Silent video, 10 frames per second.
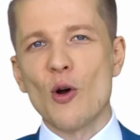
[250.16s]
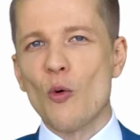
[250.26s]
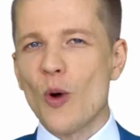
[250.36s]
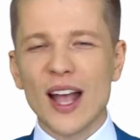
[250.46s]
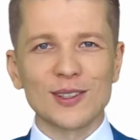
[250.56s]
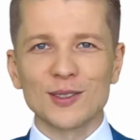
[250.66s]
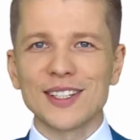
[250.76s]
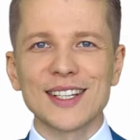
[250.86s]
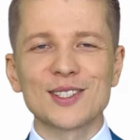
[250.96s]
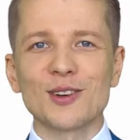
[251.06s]
Why do you
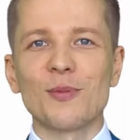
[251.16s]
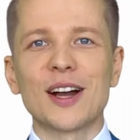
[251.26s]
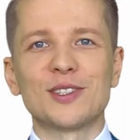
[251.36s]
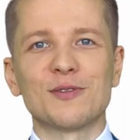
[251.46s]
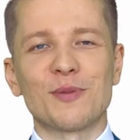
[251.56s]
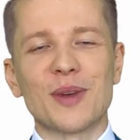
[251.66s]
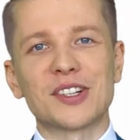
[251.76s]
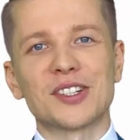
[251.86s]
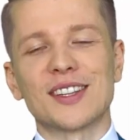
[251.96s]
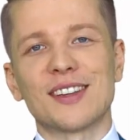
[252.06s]
need so much
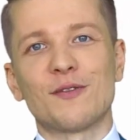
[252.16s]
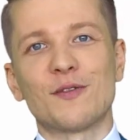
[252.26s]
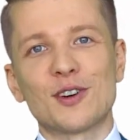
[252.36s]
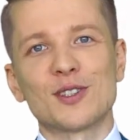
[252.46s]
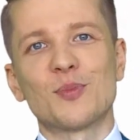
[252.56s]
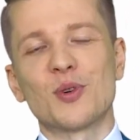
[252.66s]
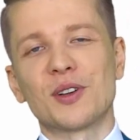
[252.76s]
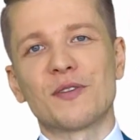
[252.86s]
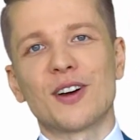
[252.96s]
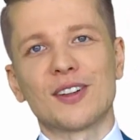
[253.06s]
information in the first point
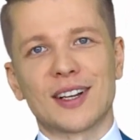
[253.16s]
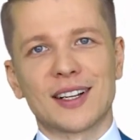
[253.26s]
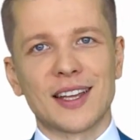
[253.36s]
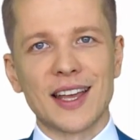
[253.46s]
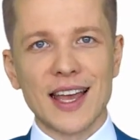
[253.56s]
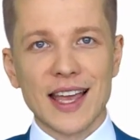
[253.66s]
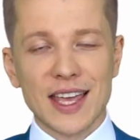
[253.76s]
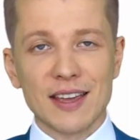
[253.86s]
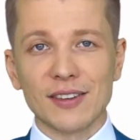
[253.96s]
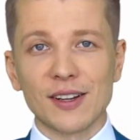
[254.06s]
of contact?
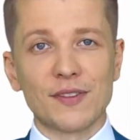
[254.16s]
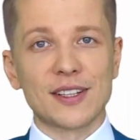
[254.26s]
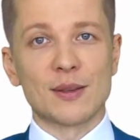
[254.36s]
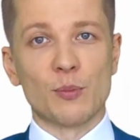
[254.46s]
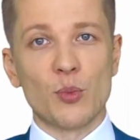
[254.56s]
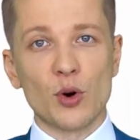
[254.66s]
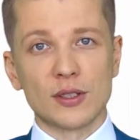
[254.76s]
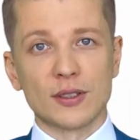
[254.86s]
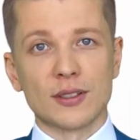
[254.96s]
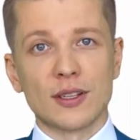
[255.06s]
Even if it's
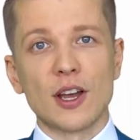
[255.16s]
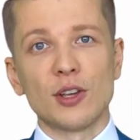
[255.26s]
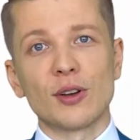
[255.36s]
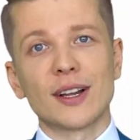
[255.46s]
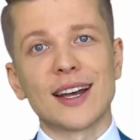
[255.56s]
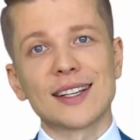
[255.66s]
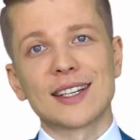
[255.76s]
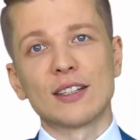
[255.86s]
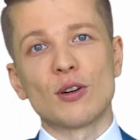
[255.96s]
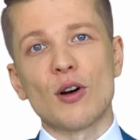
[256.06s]
important, you can
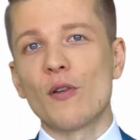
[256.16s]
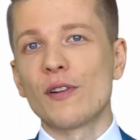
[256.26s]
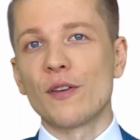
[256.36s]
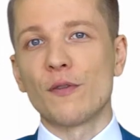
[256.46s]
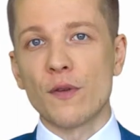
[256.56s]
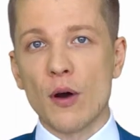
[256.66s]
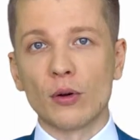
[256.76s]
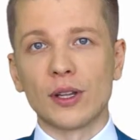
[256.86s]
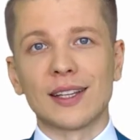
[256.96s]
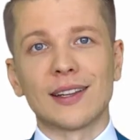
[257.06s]
ask it over the
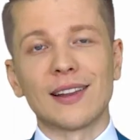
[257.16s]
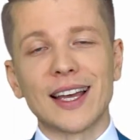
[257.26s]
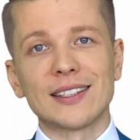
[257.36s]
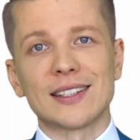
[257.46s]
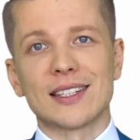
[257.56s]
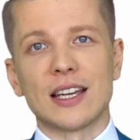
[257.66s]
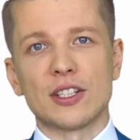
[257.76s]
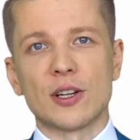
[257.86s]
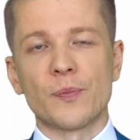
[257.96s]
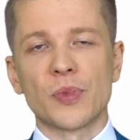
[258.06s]
phone at a later
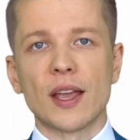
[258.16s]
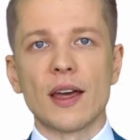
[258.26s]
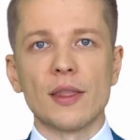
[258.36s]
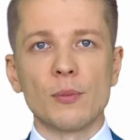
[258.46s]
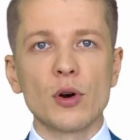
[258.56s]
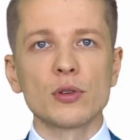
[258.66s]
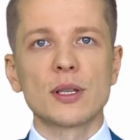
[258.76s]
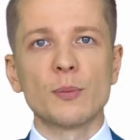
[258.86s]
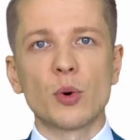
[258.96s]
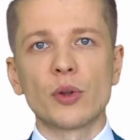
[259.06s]
stage. The most
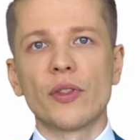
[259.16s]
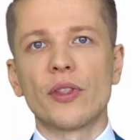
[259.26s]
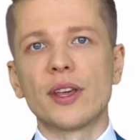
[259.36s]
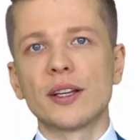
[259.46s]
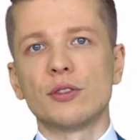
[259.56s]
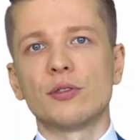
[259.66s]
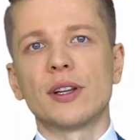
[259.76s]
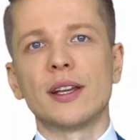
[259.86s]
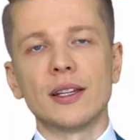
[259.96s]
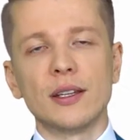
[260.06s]
important thing
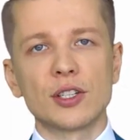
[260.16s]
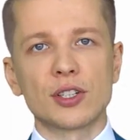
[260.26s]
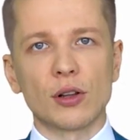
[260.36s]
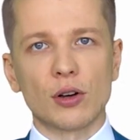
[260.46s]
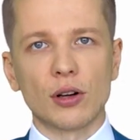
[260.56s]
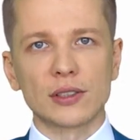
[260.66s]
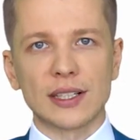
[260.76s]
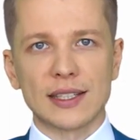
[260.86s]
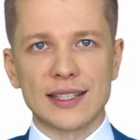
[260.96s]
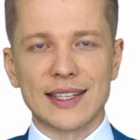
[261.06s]
during initial
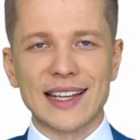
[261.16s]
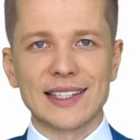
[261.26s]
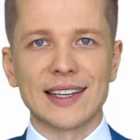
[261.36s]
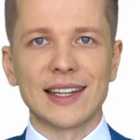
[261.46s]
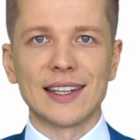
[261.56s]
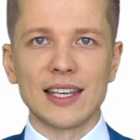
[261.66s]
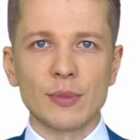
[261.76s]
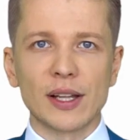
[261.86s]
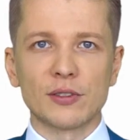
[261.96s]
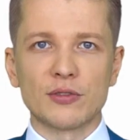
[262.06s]
contact is getting an
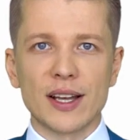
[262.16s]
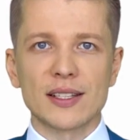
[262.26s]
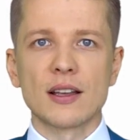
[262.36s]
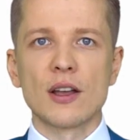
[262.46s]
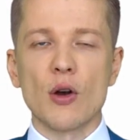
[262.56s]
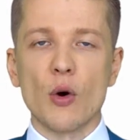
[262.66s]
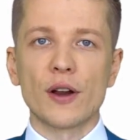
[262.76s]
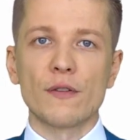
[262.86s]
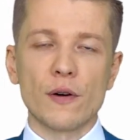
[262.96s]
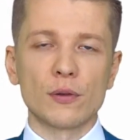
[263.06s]
email address or
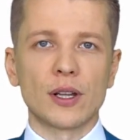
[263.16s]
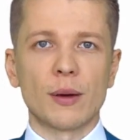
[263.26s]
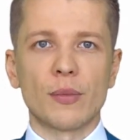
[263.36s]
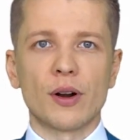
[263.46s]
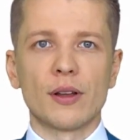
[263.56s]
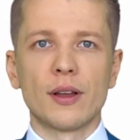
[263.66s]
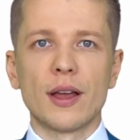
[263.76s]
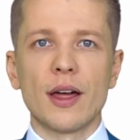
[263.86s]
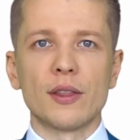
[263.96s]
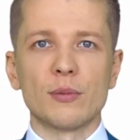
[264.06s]
a phone number.
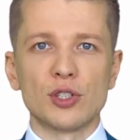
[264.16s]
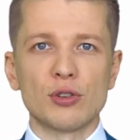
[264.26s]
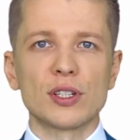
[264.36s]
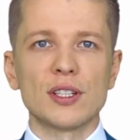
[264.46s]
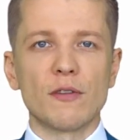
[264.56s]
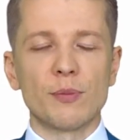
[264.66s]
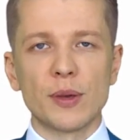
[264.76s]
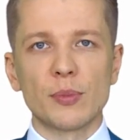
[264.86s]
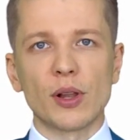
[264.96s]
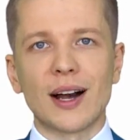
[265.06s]
The majority of
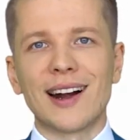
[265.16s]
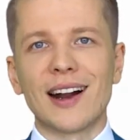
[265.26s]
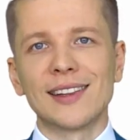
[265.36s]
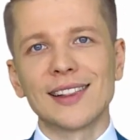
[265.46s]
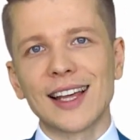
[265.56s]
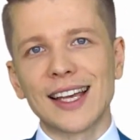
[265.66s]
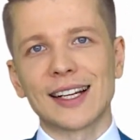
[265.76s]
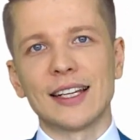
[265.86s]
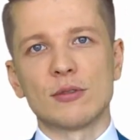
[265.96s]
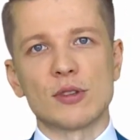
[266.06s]
people are
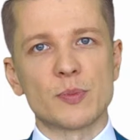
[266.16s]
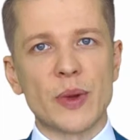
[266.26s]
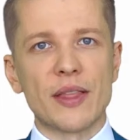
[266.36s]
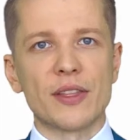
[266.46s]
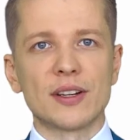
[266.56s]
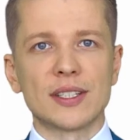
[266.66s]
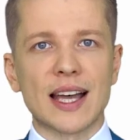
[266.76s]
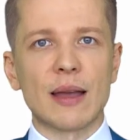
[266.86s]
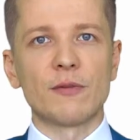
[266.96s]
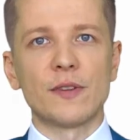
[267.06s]
unlikely to spend their
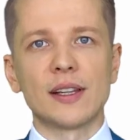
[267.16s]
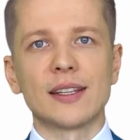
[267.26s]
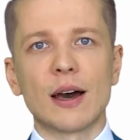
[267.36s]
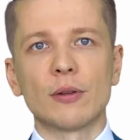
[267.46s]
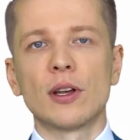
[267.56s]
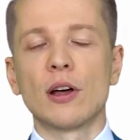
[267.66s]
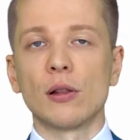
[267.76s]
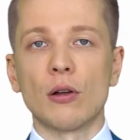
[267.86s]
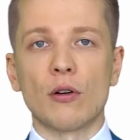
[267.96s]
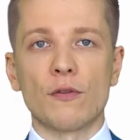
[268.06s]
time filling out
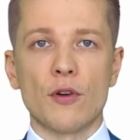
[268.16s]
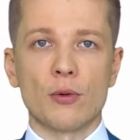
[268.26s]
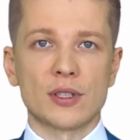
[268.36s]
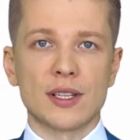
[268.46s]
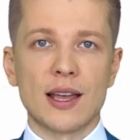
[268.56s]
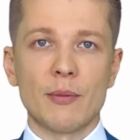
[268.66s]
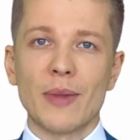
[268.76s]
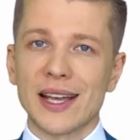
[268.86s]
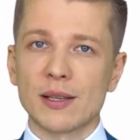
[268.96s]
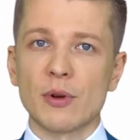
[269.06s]
long forms.
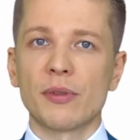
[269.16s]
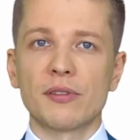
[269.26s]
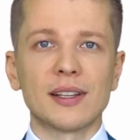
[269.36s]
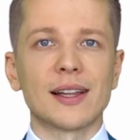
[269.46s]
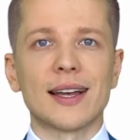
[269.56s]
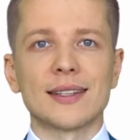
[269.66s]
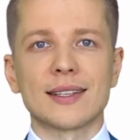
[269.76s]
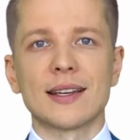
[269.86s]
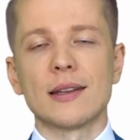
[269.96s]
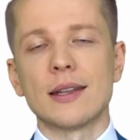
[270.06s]
Maximum 3 lines:
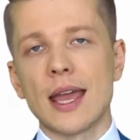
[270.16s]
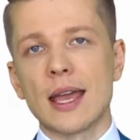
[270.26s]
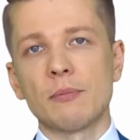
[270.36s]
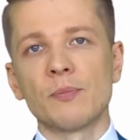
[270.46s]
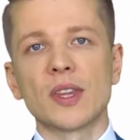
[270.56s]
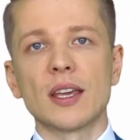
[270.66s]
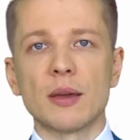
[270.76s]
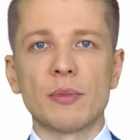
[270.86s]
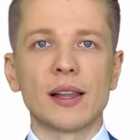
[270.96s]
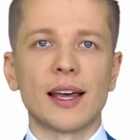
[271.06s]
name,
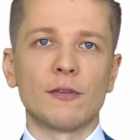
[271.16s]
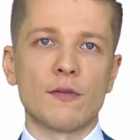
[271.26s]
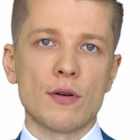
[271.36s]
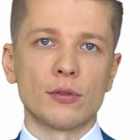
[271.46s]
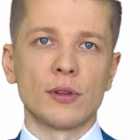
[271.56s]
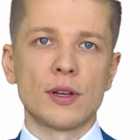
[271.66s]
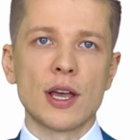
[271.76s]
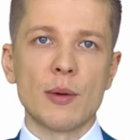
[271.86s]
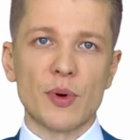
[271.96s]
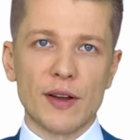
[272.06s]
email and phone.
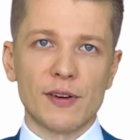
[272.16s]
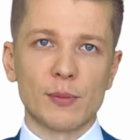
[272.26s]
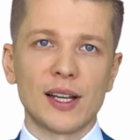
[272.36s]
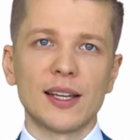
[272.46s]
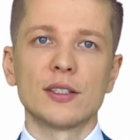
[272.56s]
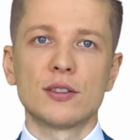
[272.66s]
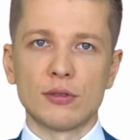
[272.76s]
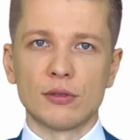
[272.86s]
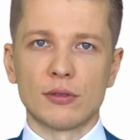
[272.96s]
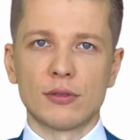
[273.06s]
Preferably
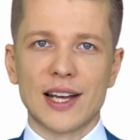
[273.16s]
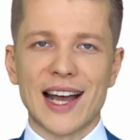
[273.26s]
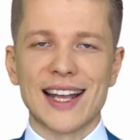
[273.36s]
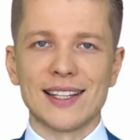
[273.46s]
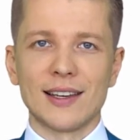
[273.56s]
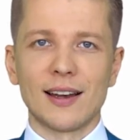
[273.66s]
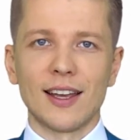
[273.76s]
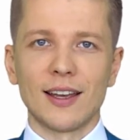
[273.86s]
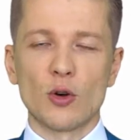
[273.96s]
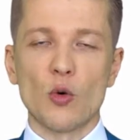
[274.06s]
2,
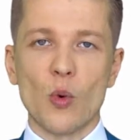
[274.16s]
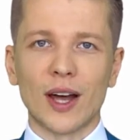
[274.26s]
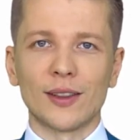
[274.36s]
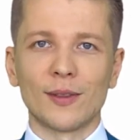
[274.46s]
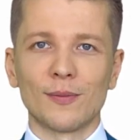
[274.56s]
ideally 1.